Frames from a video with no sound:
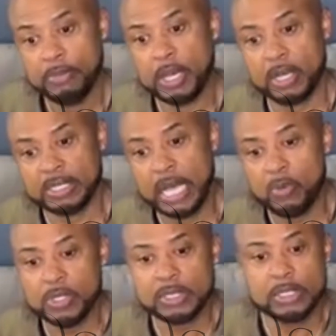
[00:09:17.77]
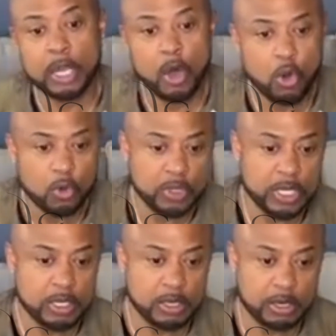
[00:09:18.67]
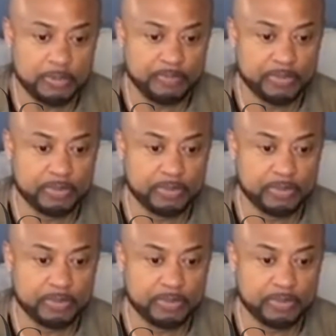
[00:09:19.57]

because I was known here